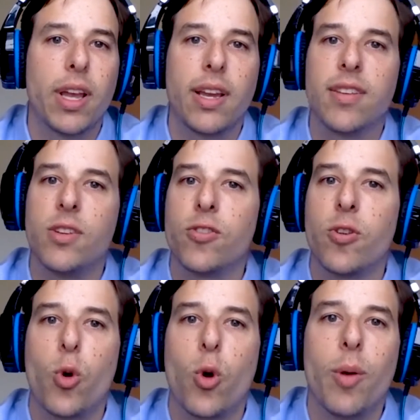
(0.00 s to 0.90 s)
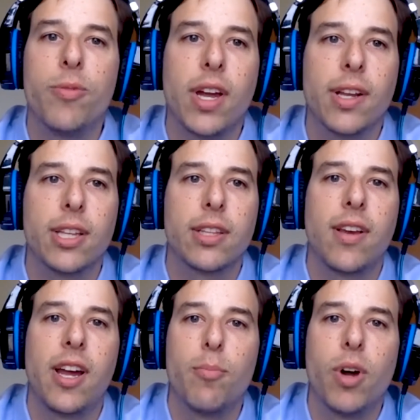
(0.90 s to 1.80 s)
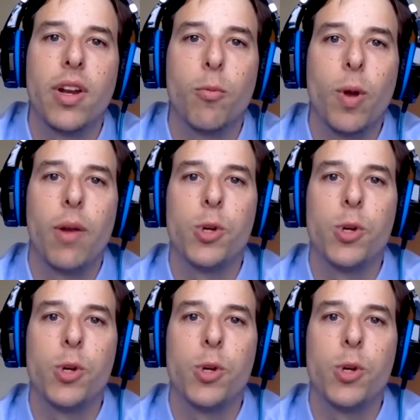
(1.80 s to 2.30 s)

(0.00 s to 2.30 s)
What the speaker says: like I said, just go to our website and click the sign up button, and we